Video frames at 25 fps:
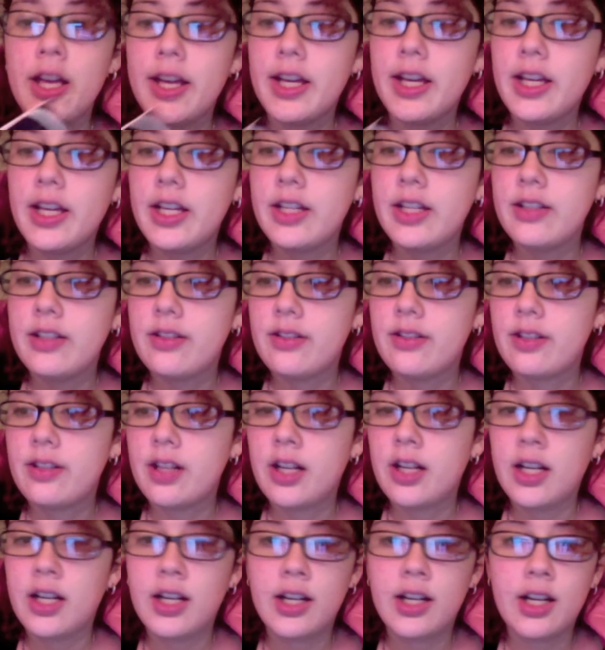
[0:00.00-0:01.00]
It's
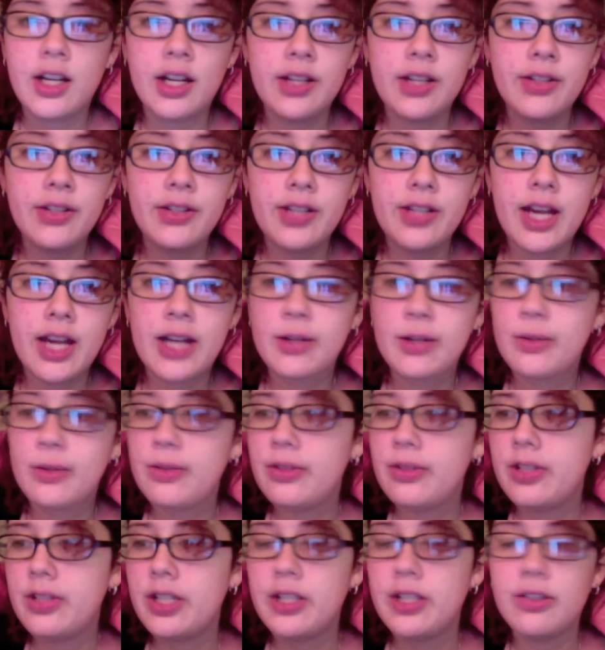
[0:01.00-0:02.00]
a saddle
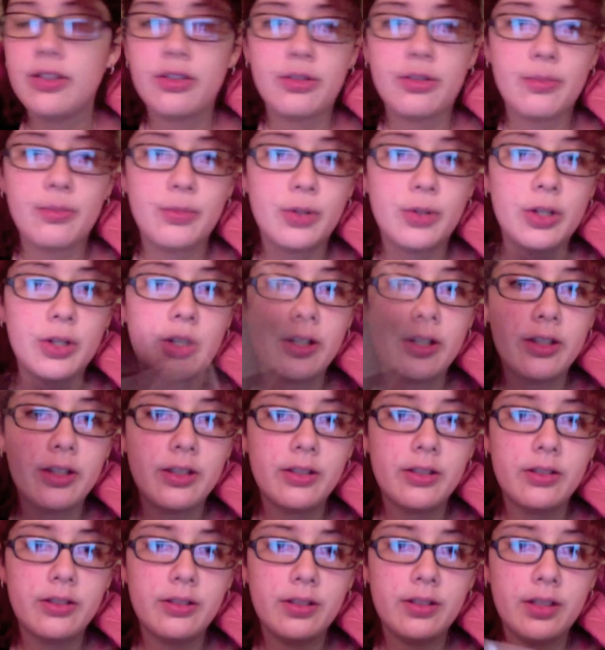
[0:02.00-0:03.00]
stitched book,
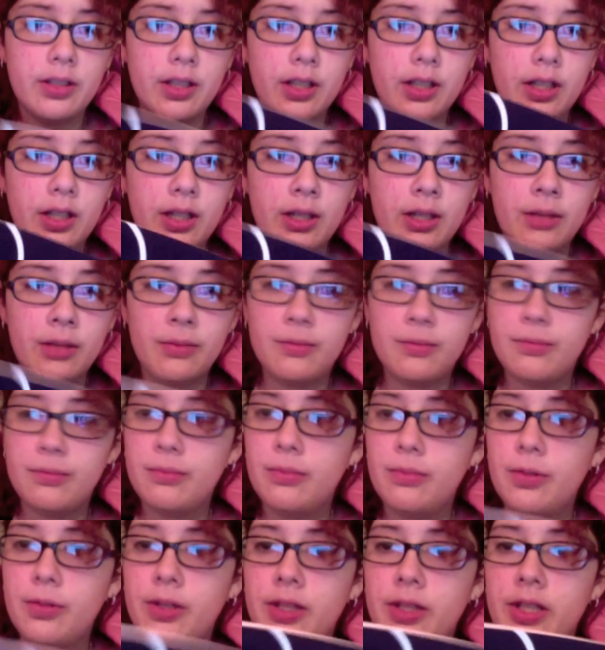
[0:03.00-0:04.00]

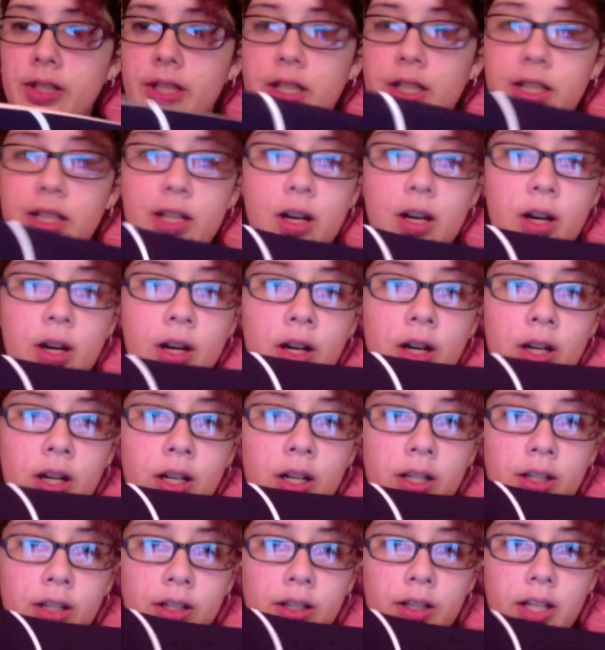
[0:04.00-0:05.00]
printed
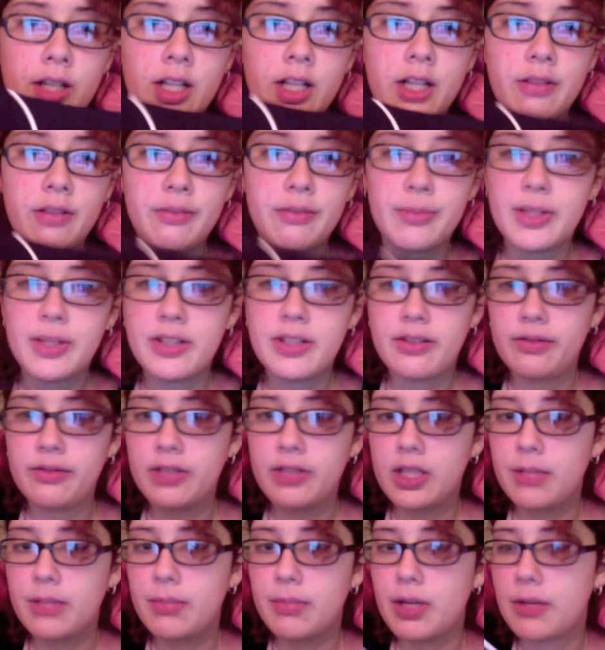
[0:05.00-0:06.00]
on 11 by
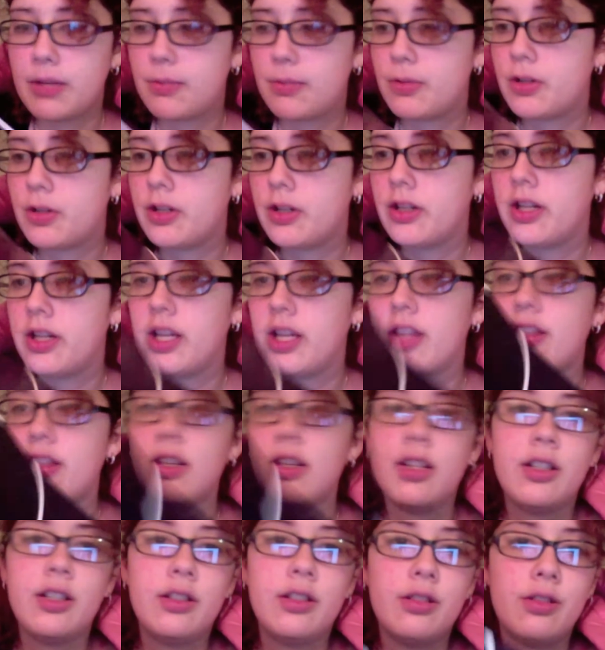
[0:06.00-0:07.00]
17 paper and
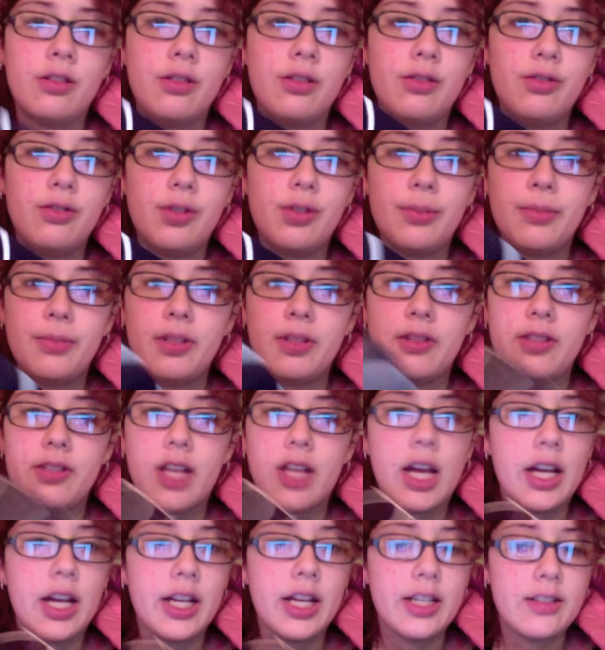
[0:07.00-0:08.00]
then trimmed to
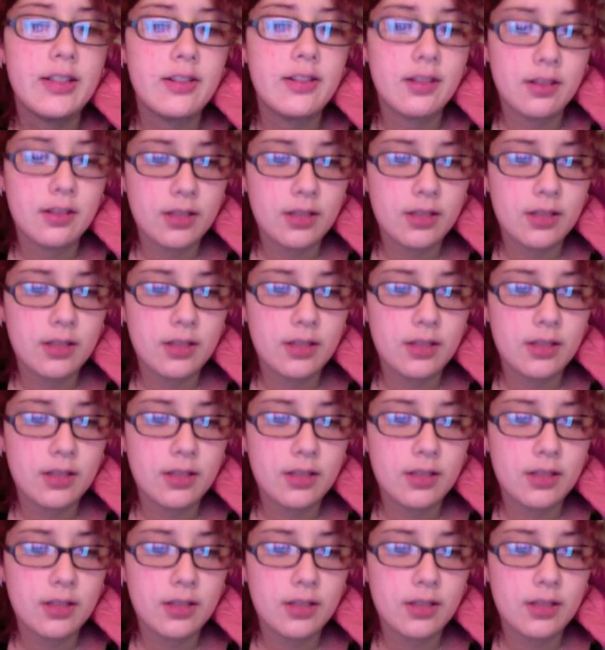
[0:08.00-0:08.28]
size.